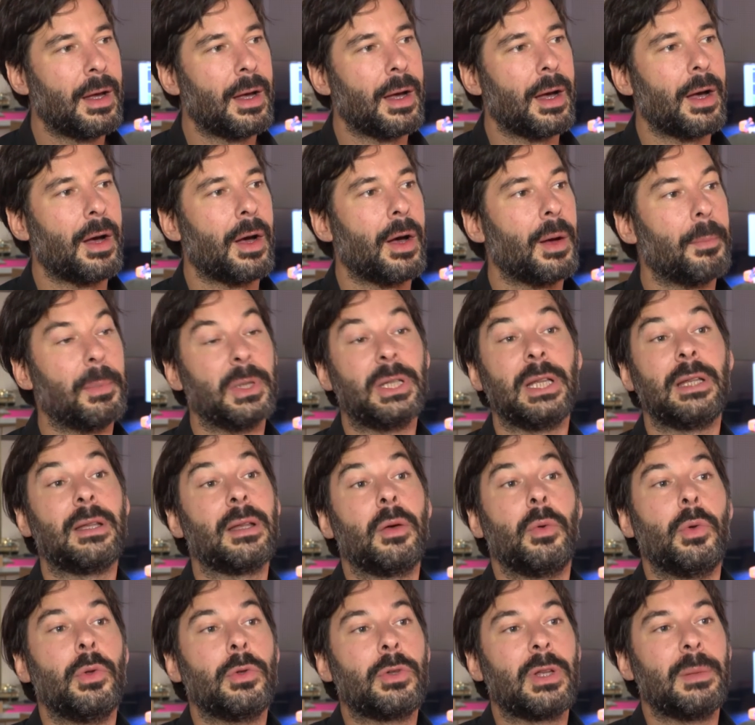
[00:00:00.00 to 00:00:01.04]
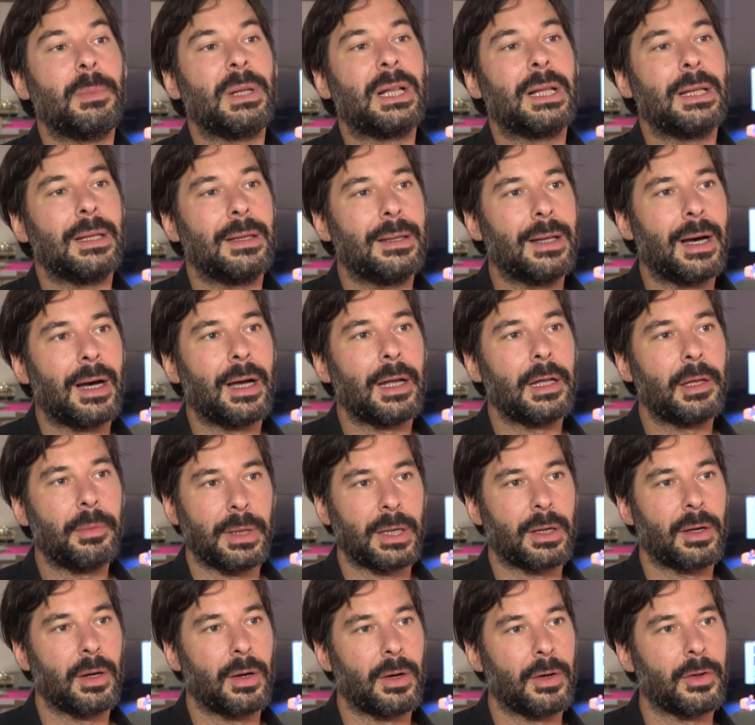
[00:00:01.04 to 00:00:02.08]
But it ultimately died
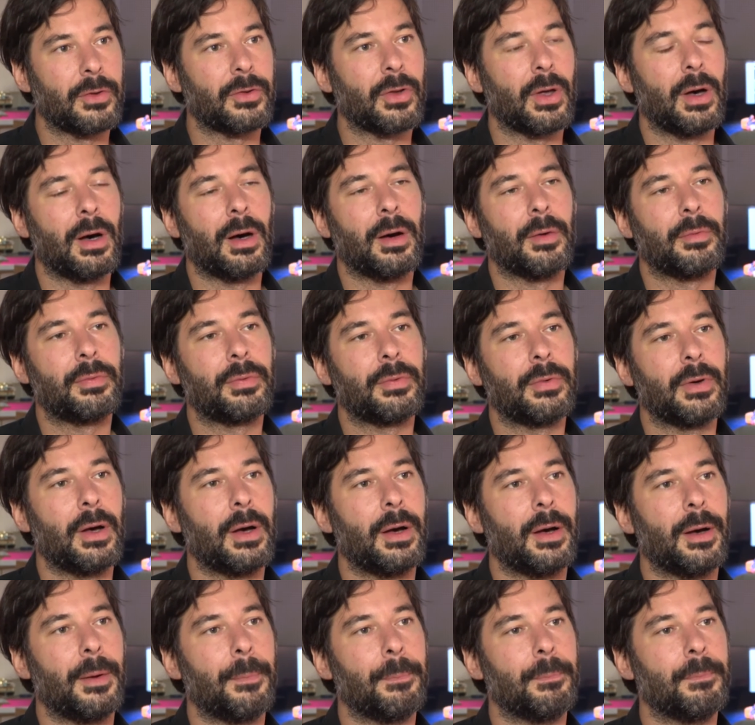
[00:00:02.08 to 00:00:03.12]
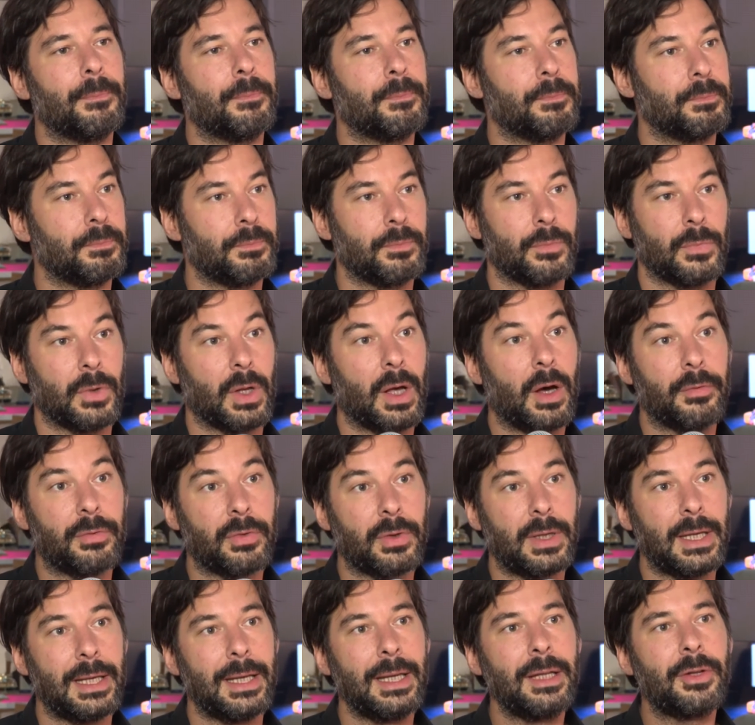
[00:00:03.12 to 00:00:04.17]
because of
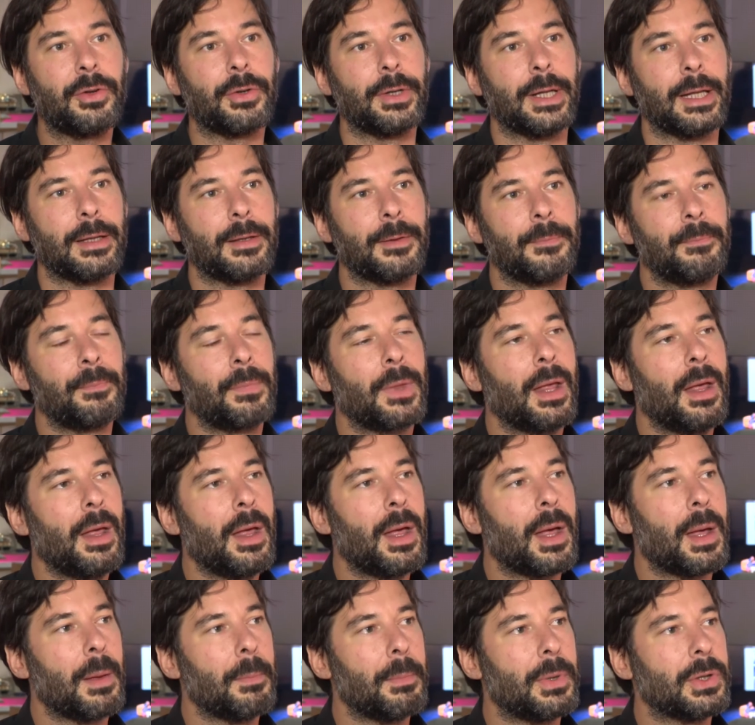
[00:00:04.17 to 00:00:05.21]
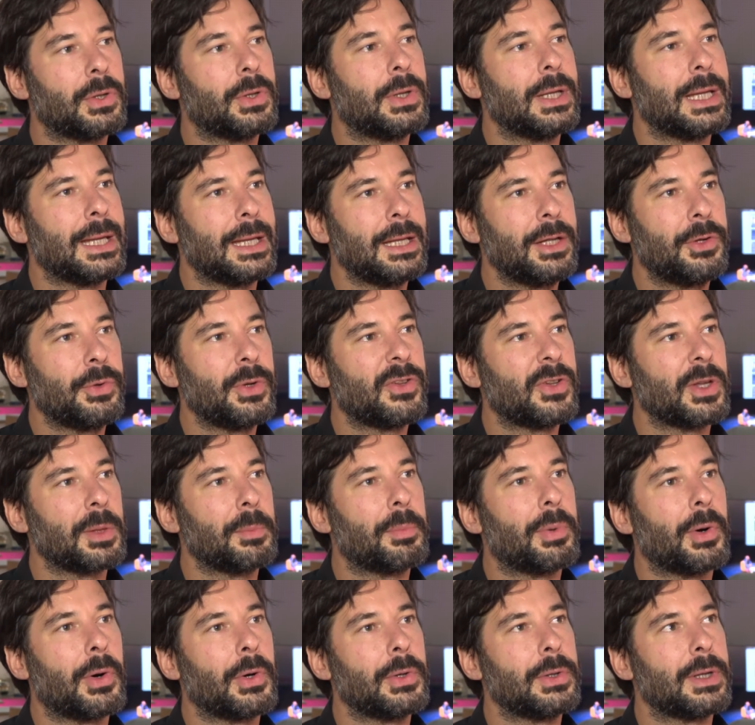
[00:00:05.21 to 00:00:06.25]
the internet. But the interesting
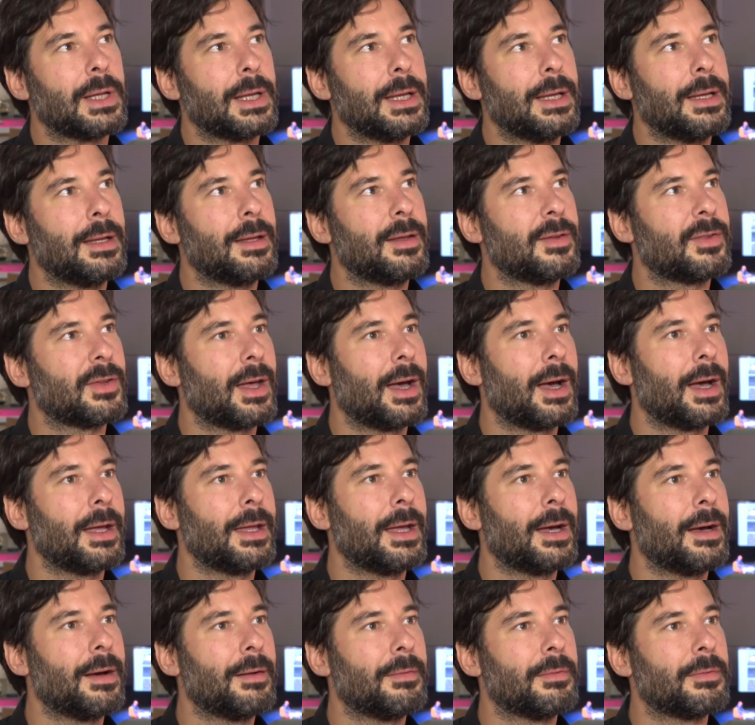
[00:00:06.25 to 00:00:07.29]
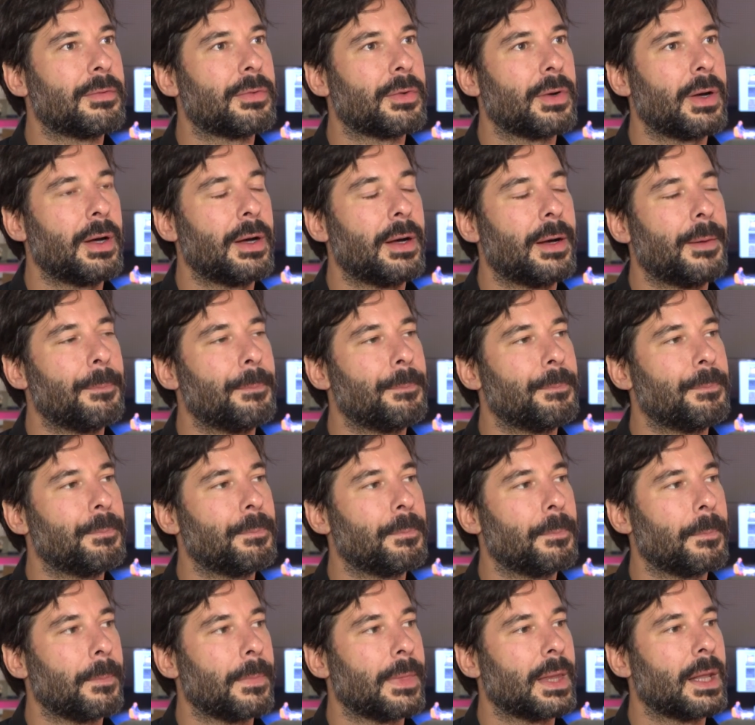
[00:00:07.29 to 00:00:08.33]
point is I have,
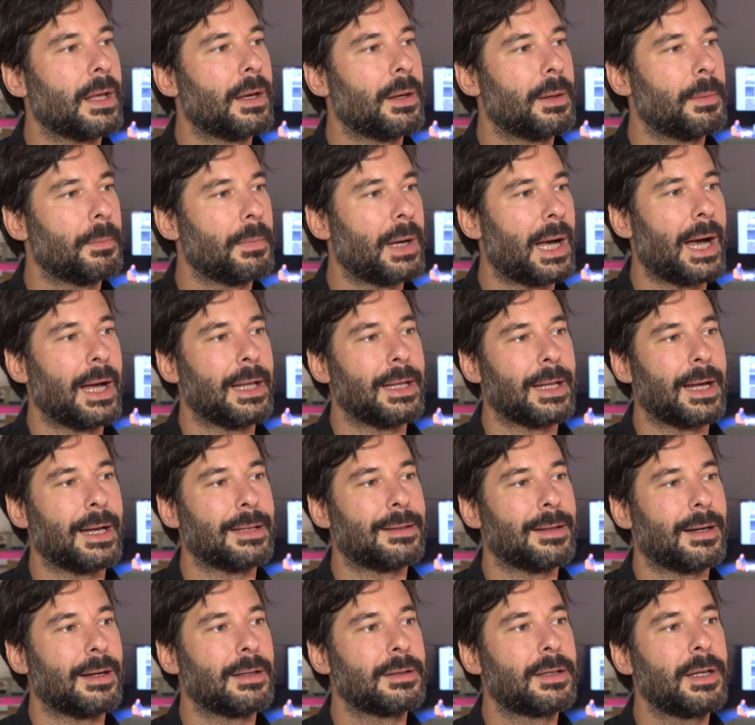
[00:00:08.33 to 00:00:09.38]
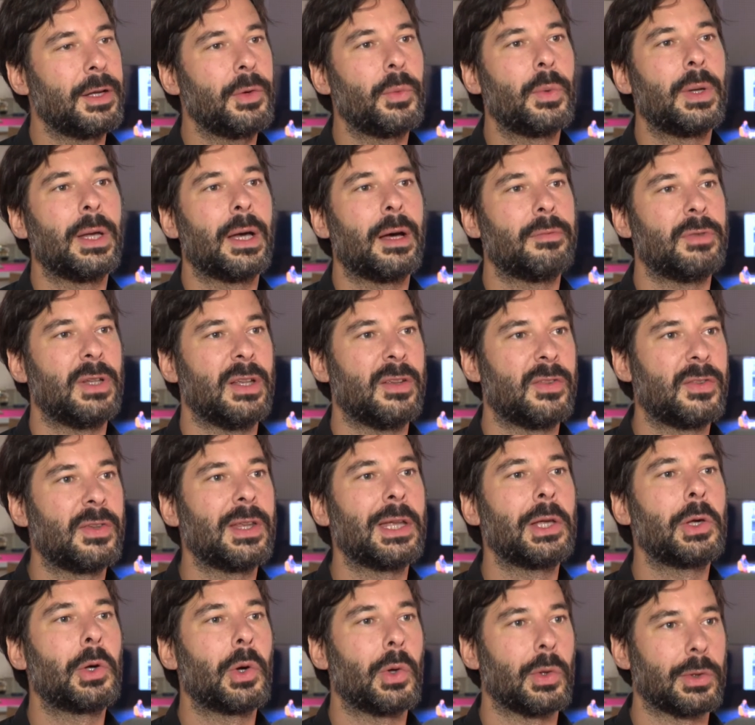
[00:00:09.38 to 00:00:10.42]
at Arte we have this
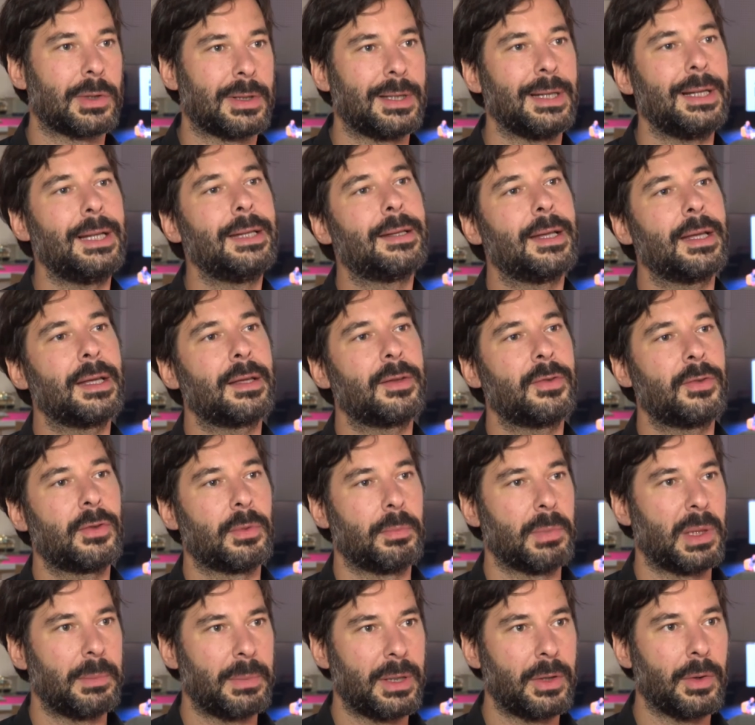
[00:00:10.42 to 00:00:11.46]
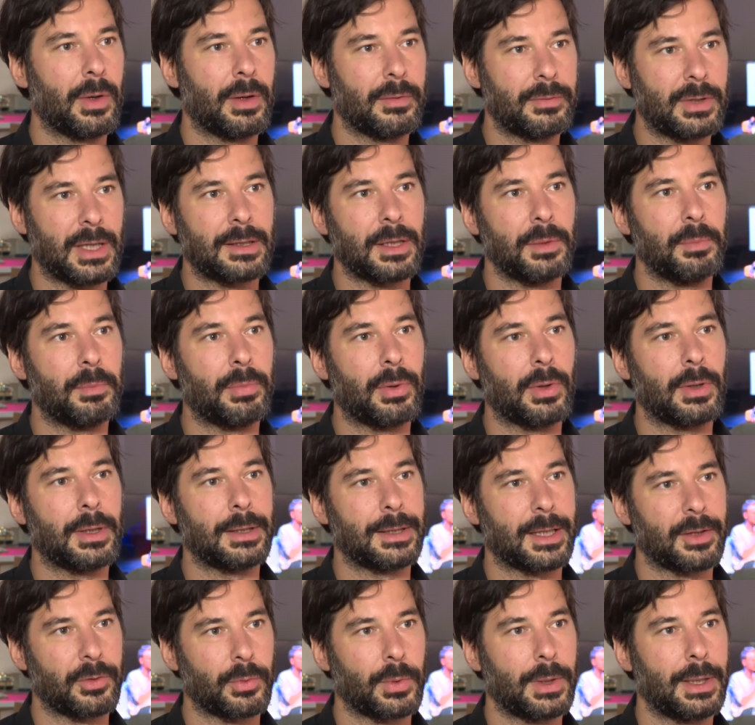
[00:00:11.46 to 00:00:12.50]
thing called teletext, maybe you have that in
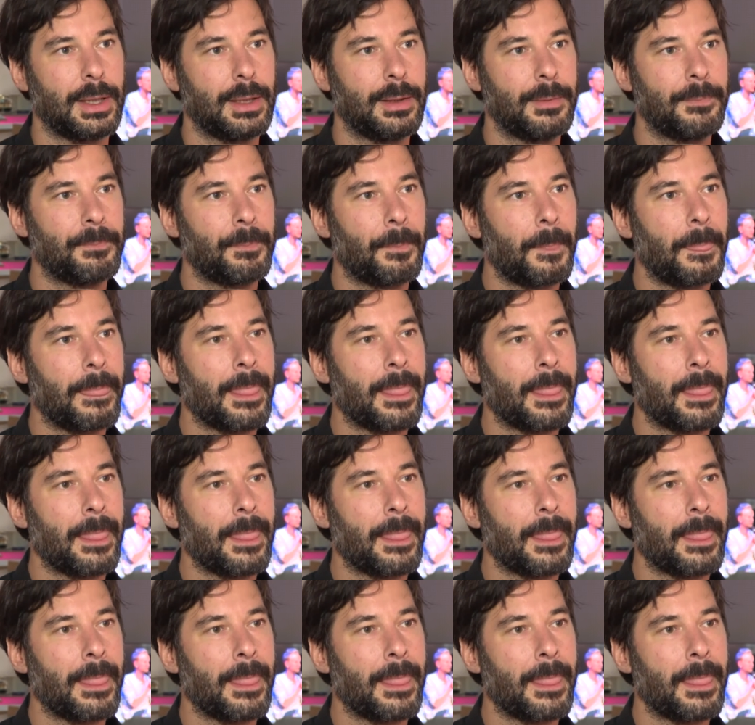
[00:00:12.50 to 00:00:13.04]
Poland as well.